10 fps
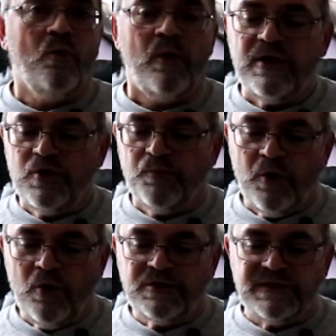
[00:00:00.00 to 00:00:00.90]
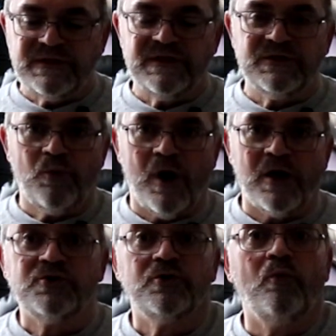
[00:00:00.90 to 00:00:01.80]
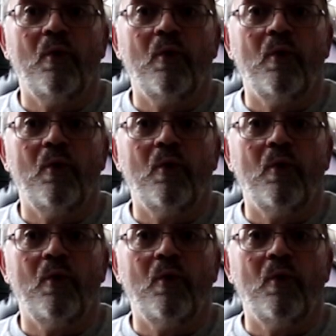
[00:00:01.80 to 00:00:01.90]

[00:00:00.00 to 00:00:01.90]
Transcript: When you purchase this washer,